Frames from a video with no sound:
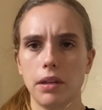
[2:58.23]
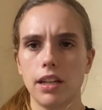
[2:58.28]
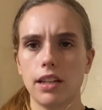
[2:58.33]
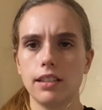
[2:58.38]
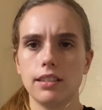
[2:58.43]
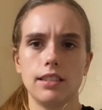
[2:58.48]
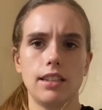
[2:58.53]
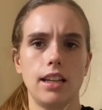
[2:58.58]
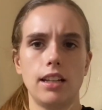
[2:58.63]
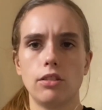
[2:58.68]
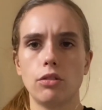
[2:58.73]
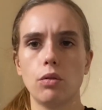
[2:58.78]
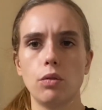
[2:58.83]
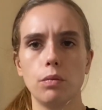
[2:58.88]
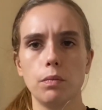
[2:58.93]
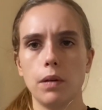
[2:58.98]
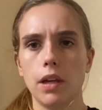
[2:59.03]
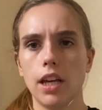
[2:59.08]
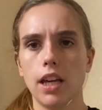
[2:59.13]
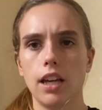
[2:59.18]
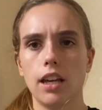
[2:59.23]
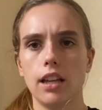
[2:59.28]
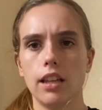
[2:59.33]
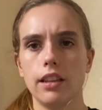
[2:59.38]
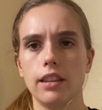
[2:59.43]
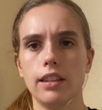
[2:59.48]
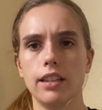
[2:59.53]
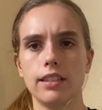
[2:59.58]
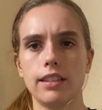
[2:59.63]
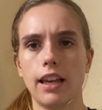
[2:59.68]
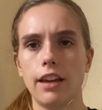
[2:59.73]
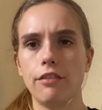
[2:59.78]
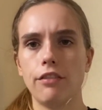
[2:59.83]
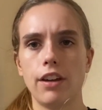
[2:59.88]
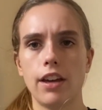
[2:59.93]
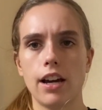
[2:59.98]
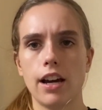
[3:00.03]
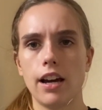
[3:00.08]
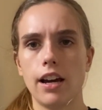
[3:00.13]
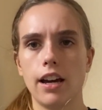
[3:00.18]
because they told me this
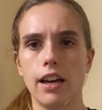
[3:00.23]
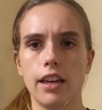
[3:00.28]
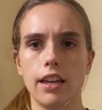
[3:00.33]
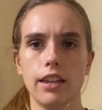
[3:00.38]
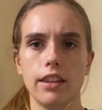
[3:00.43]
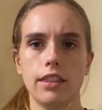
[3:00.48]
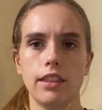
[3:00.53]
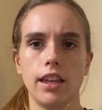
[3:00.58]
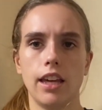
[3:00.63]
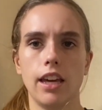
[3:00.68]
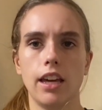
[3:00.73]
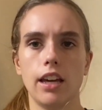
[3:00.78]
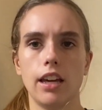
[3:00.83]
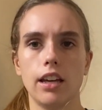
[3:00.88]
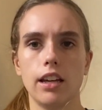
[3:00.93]
FAI thing